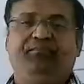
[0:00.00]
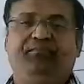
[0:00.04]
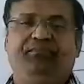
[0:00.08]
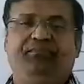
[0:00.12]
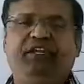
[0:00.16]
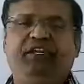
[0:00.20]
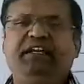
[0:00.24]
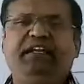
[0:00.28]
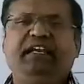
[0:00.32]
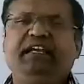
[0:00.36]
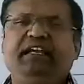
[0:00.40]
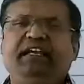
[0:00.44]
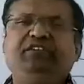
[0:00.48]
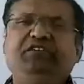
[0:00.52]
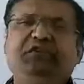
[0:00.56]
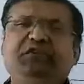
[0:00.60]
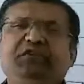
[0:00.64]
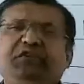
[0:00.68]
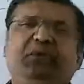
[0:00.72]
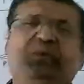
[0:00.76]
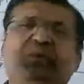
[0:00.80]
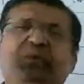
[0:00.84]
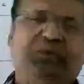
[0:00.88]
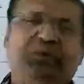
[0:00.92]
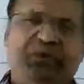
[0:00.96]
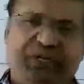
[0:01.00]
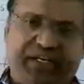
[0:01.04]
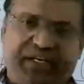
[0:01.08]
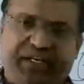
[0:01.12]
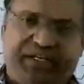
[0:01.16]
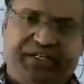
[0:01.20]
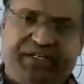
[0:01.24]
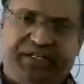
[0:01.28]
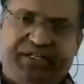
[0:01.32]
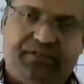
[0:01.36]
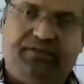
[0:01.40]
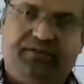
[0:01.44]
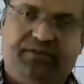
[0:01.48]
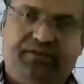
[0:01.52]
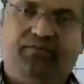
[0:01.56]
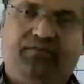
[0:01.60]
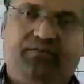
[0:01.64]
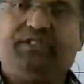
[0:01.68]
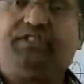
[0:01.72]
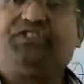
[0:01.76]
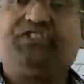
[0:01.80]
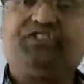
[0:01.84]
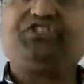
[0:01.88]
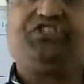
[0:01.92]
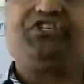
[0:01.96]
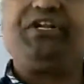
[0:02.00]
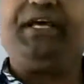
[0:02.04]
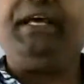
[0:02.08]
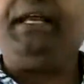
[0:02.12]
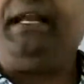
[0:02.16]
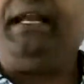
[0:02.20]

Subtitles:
quantity. It has no unit.